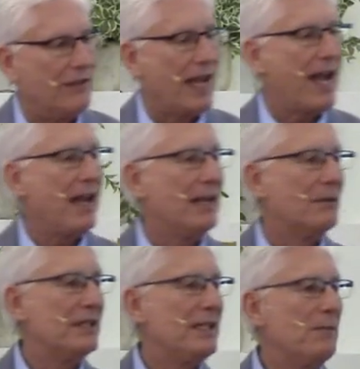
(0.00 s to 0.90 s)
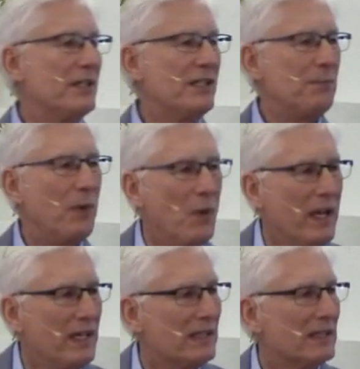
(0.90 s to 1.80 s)
do that. What's, he, what's his
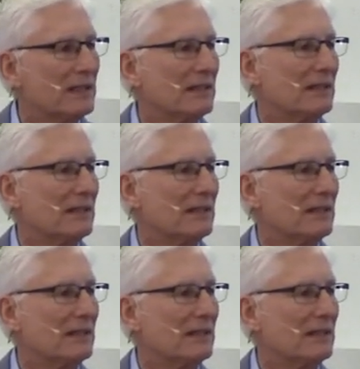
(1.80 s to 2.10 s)
point?